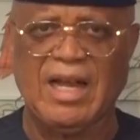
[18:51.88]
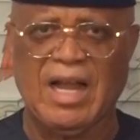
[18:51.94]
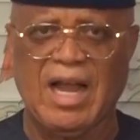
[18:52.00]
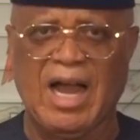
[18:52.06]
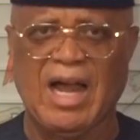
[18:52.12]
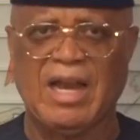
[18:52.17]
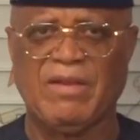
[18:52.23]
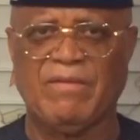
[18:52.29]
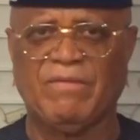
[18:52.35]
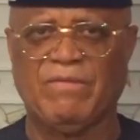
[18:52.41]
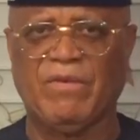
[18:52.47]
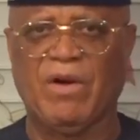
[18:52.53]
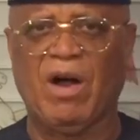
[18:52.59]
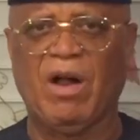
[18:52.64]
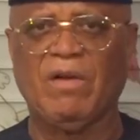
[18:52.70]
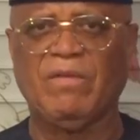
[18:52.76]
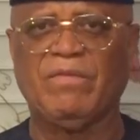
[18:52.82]
and
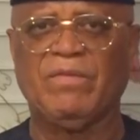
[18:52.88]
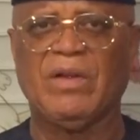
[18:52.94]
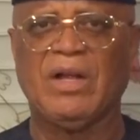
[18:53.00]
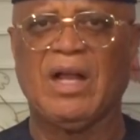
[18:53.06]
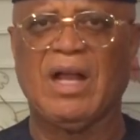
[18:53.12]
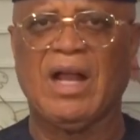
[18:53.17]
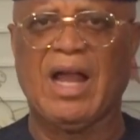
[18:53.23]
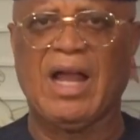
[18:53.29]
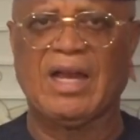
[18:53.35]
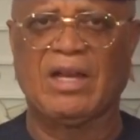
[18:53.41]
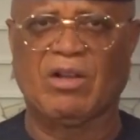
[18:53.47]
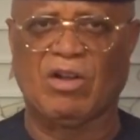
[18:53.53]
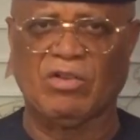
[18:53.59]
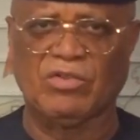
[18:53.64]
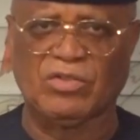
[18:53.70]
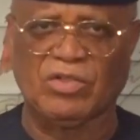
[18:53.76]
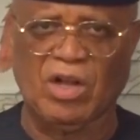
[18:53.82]
involve and
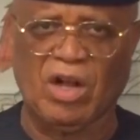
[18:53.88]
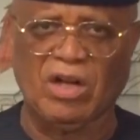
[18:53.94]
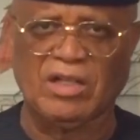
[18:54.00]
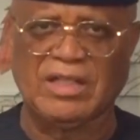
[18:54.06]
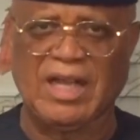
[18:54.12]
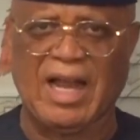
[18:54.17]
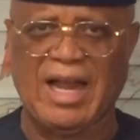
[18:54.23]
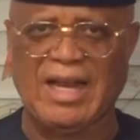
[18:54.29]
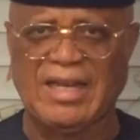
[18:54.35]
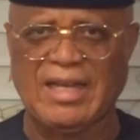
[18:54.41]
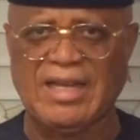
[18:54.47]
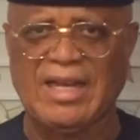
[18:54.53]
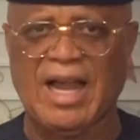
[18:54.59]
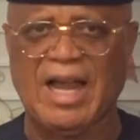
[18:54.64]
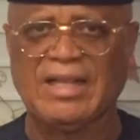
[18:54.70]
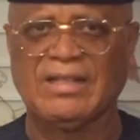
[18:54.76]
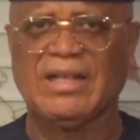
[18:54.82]
consult our
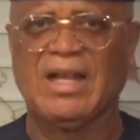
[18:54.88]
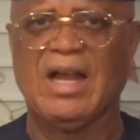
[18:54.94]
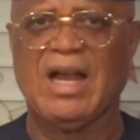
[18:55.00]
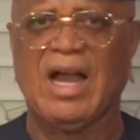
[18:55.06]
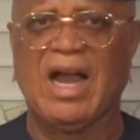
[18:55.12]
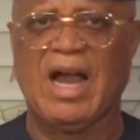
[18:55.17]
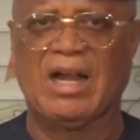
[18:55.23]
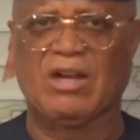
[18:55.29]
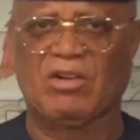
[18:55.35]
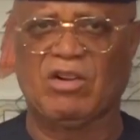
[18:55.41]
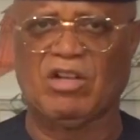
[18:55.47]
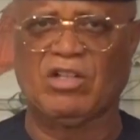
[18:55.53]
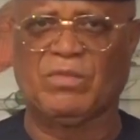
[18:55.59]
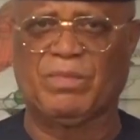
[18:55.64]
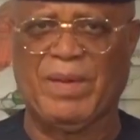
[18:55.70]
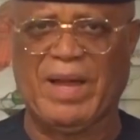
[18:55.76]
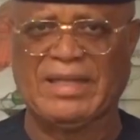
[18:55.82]
leaders
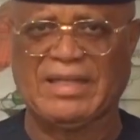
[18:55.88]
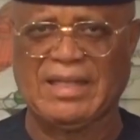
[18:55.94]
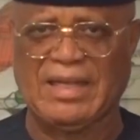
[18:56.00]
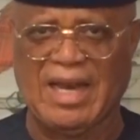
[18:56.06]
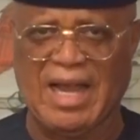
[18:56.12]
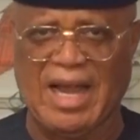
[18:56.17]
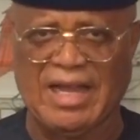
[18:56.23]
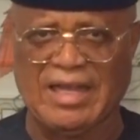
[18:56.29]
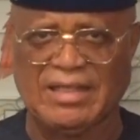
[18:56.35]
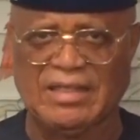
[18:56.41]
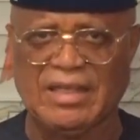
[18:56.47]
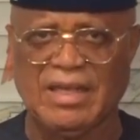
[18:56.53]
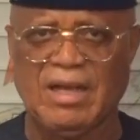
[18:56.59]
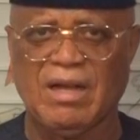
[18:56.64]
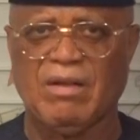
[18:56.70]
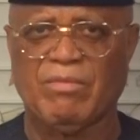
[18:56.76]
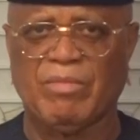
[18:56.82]
across party lines,
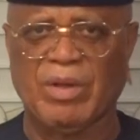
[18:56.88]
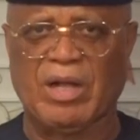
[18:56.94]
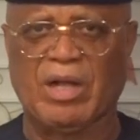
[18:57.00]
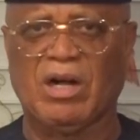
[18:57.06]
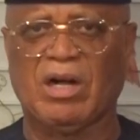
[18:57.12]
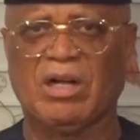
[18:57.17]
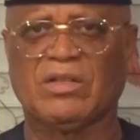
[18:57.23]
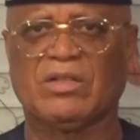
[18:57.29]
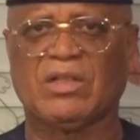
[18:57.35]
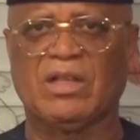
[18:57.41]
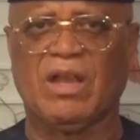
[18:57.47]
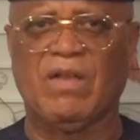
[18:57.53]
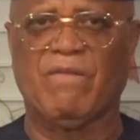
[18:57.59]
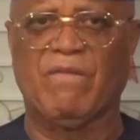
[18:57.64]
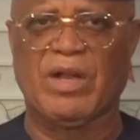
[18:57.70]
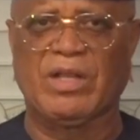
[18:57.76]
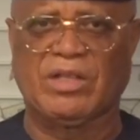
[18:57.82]
because if
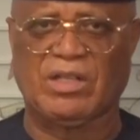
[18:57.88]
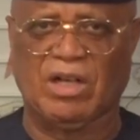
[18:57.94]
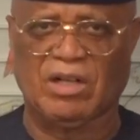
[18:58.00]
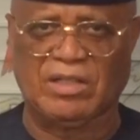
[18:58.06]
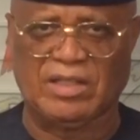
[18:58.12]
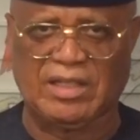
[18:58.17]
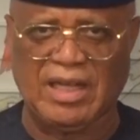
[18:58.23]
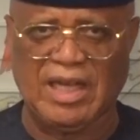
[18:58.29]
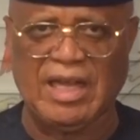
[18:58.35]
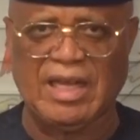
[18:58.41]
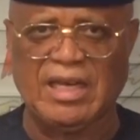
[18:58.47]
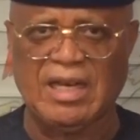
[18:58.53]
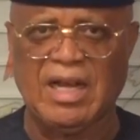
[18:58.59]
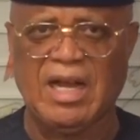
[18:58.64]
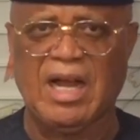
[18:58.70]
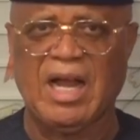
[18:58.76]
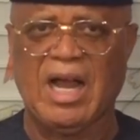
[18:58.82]
we succeed,
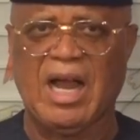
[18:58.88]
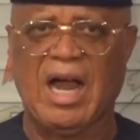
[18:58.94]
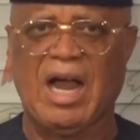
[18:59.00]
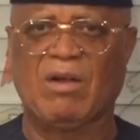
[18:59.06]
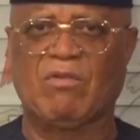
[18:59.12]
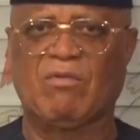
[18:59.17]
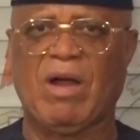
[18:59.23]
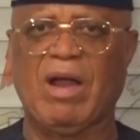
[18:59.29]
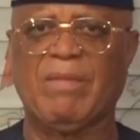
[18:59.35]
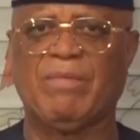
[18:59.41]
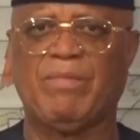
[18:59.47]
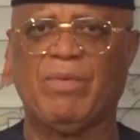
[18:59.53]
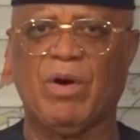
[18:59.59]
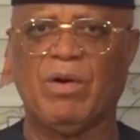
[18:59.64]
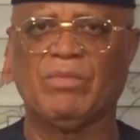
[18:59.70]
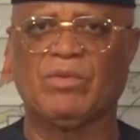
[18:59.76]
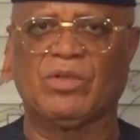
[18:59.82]
Akwa
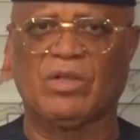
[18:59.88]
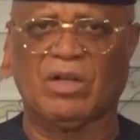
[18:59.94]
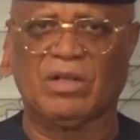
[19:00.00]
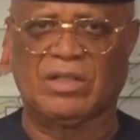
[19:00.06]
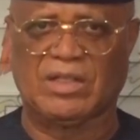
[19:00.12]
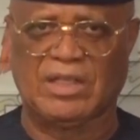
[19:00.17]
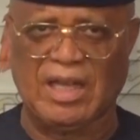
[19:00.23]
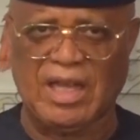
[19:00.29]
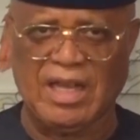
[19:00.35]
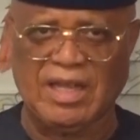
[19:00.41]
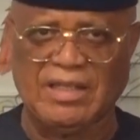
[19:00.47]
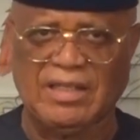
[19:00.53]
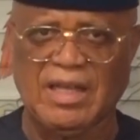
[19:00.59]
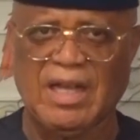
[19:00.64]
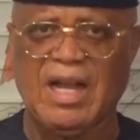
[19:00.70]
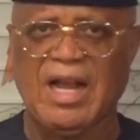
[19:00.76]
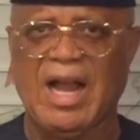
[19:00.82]
Ibom succeeds,
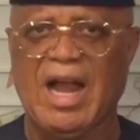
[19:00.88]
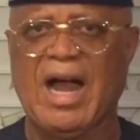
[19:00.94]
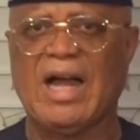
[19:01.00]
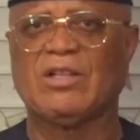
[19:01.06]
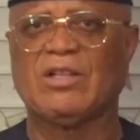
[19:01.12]
and to